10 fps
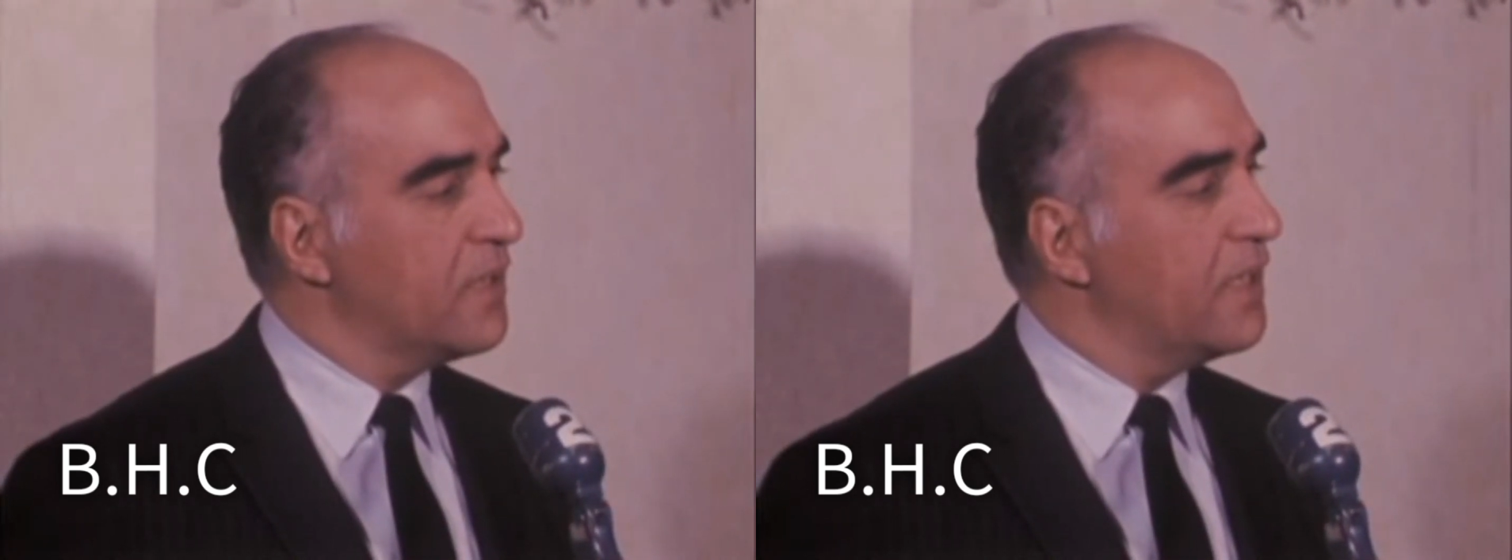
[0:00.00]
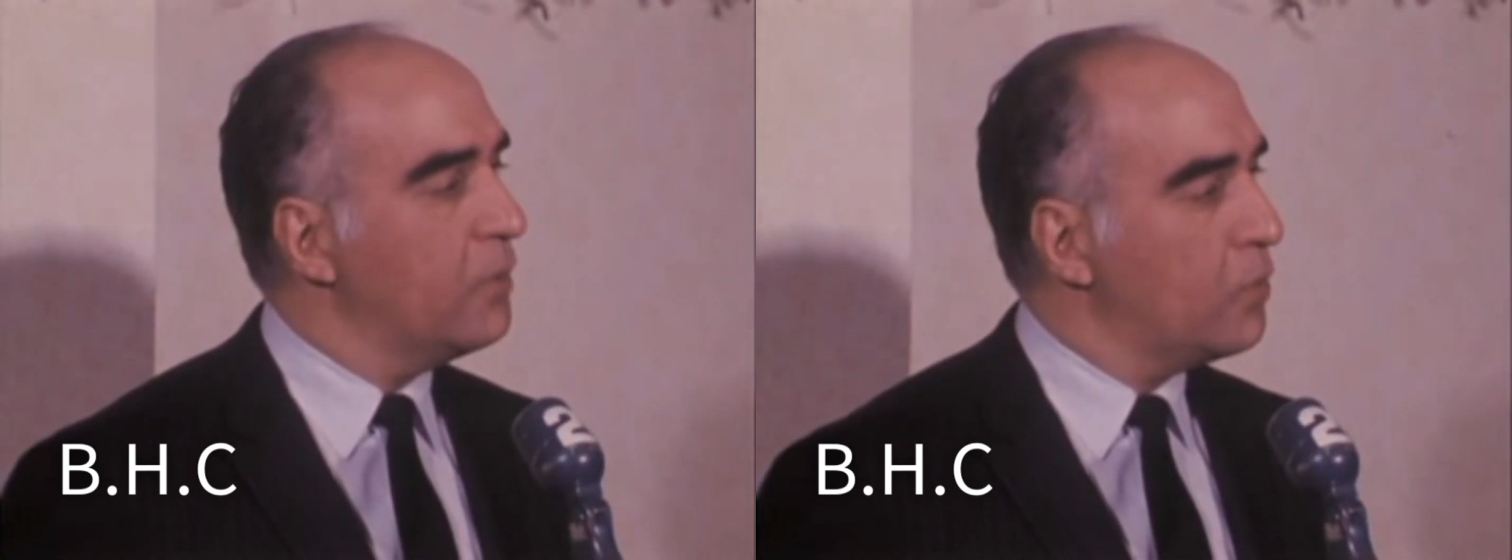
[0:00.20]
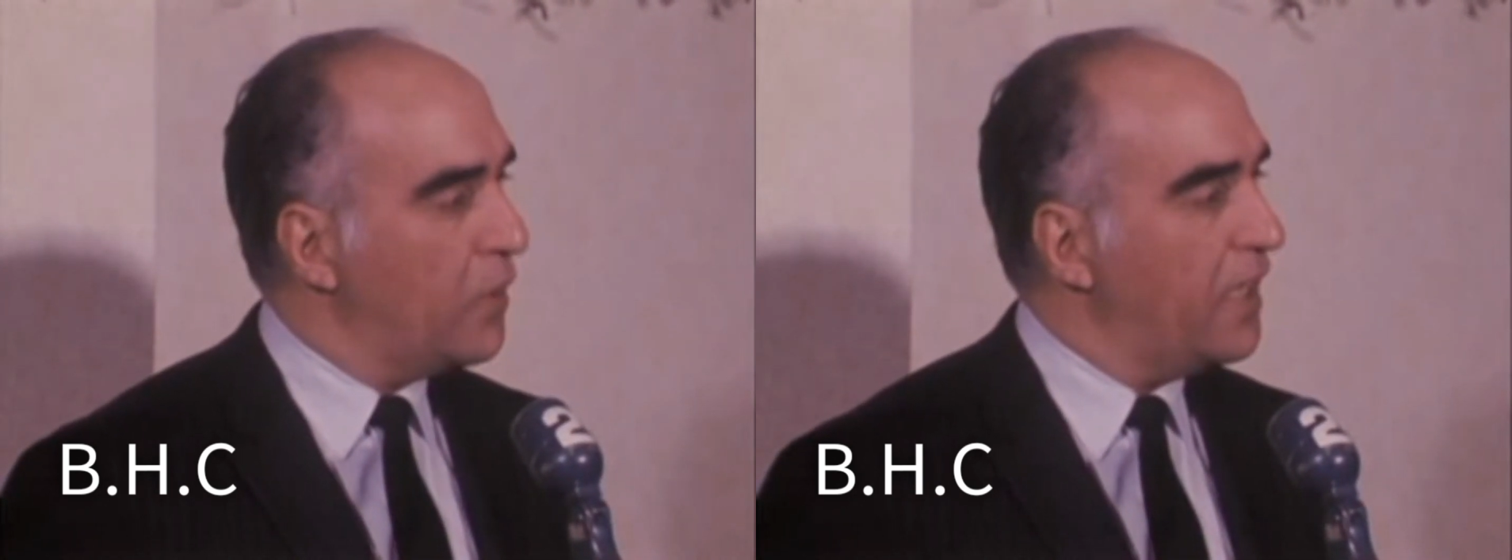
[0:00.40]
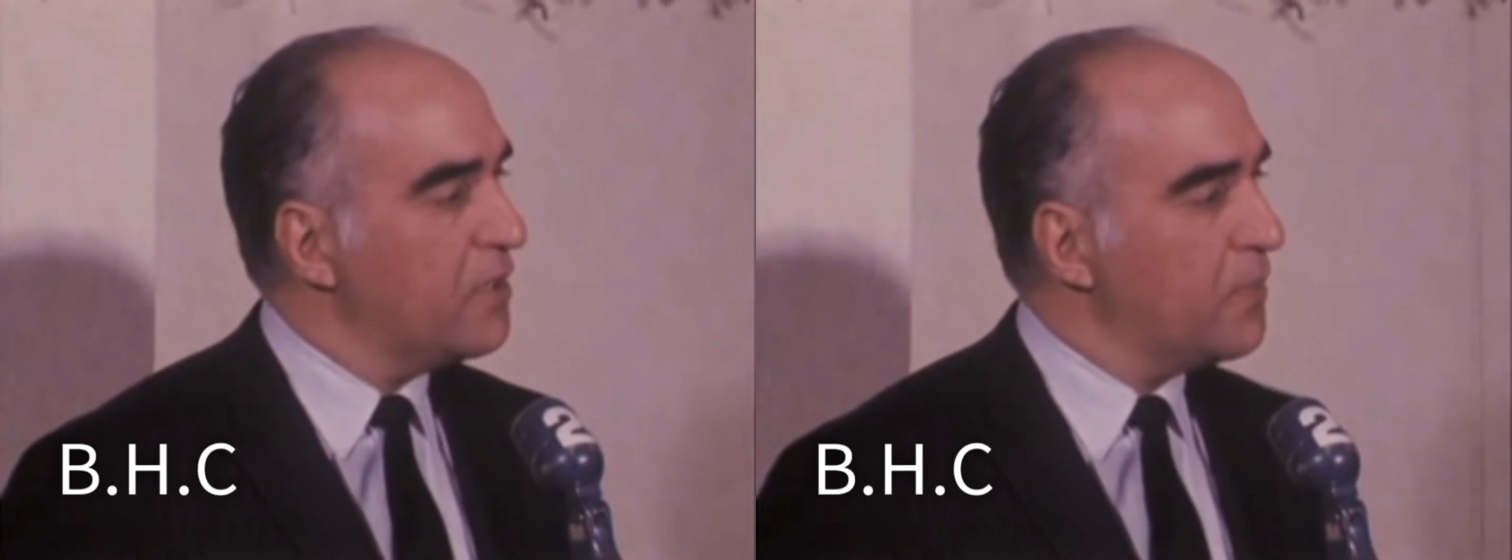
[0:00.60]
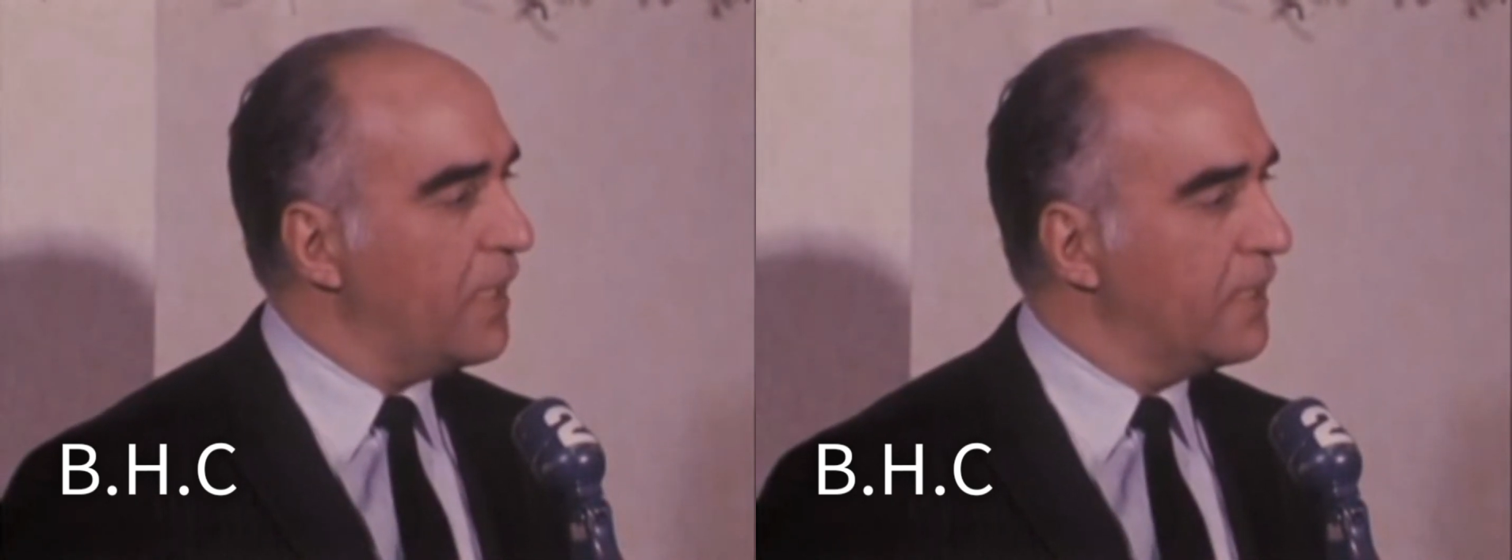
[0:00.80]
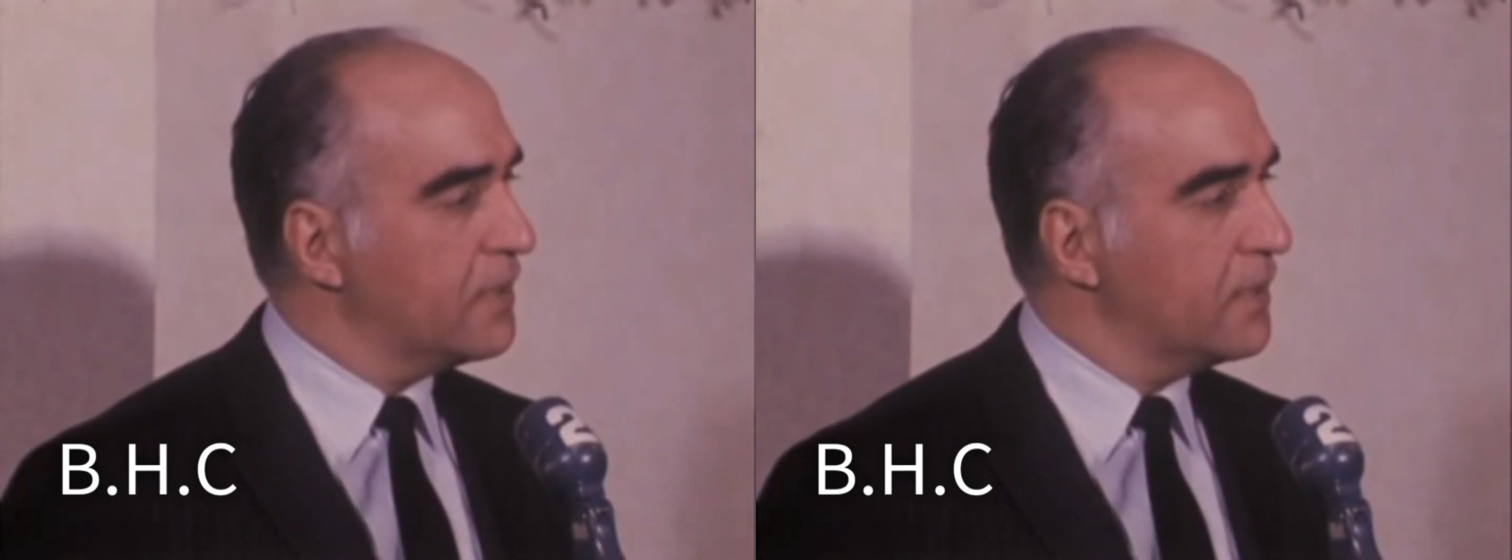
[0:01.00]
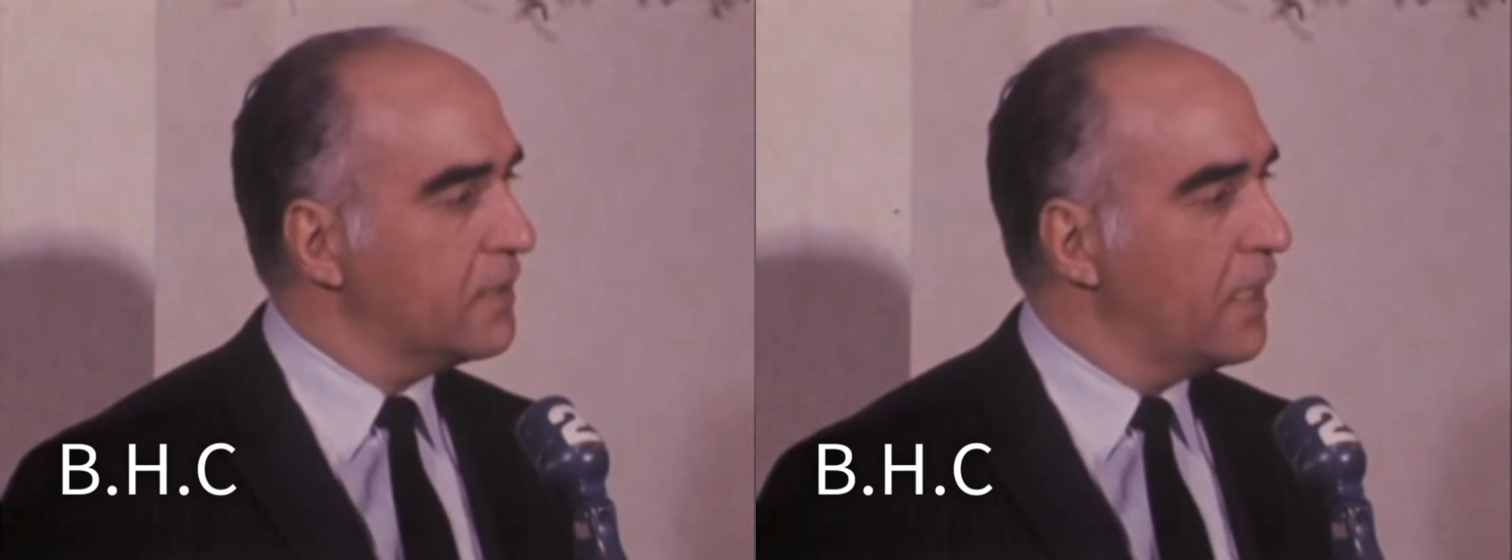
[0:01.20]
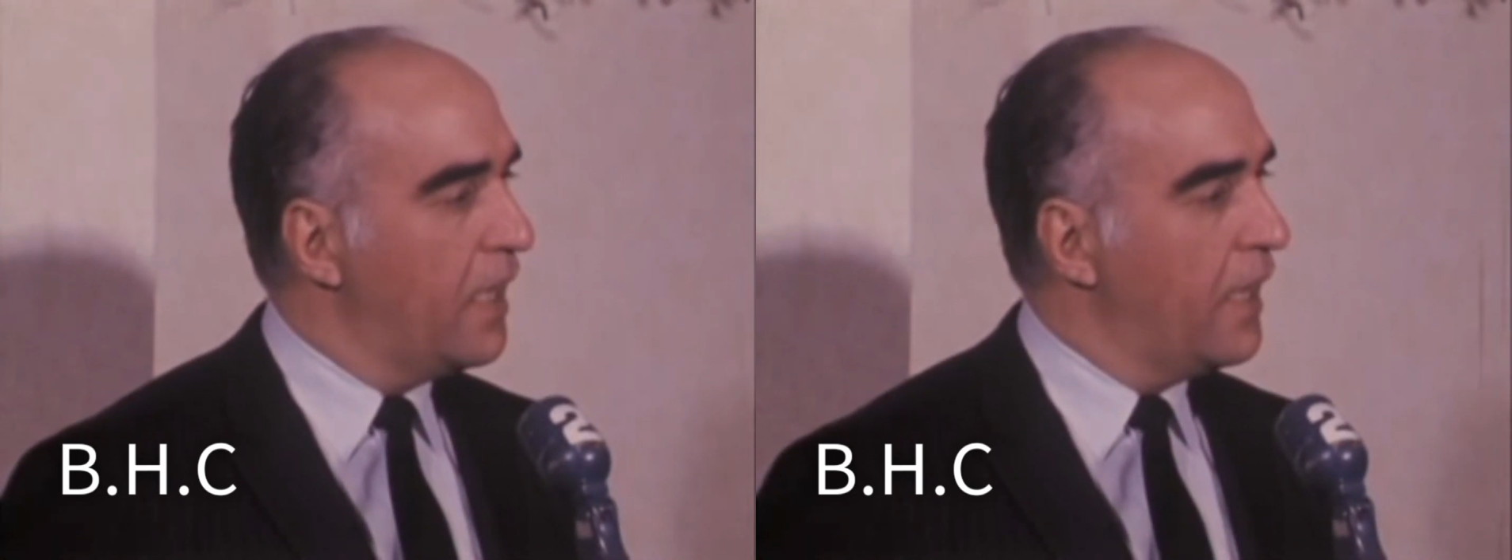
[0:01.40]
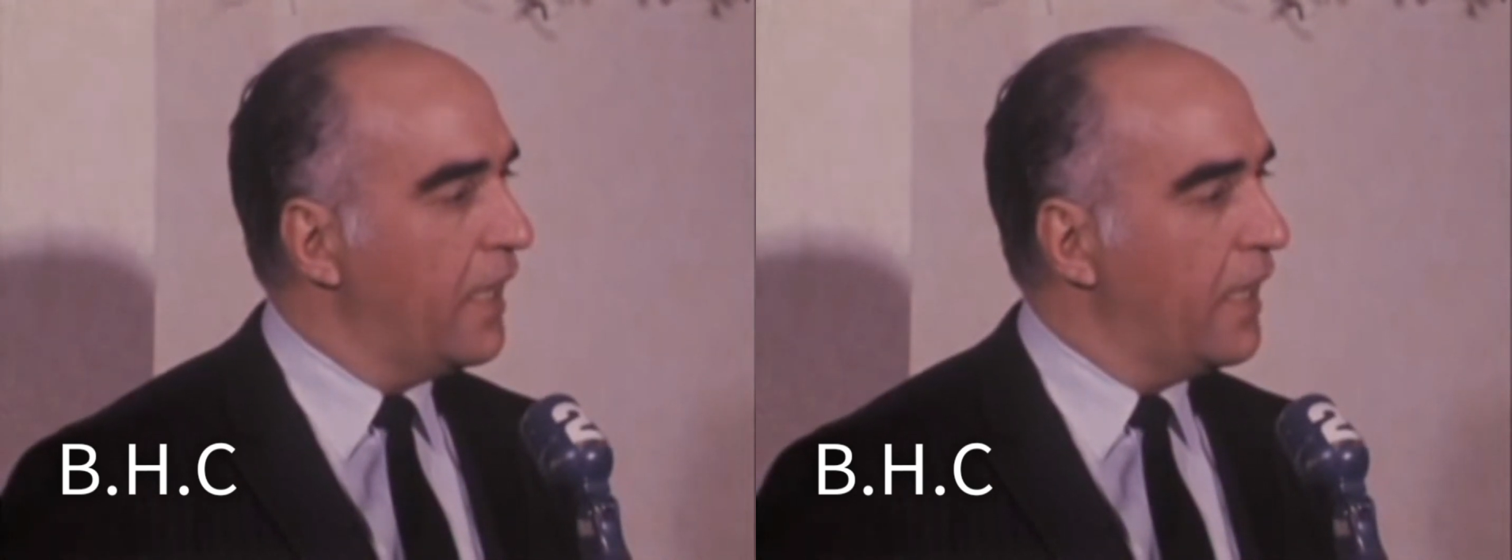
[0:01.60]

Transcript: then they will raise prices